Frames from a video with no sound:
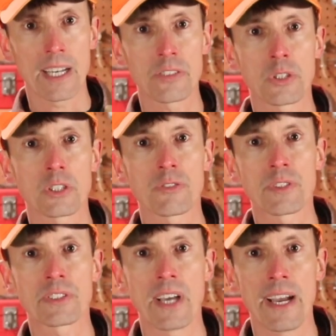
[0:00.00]
I searched
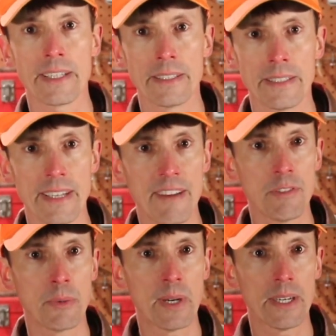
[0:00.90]
for sign,
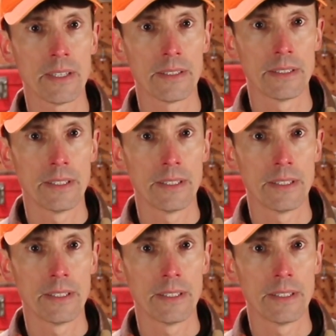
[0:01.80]
everywhere.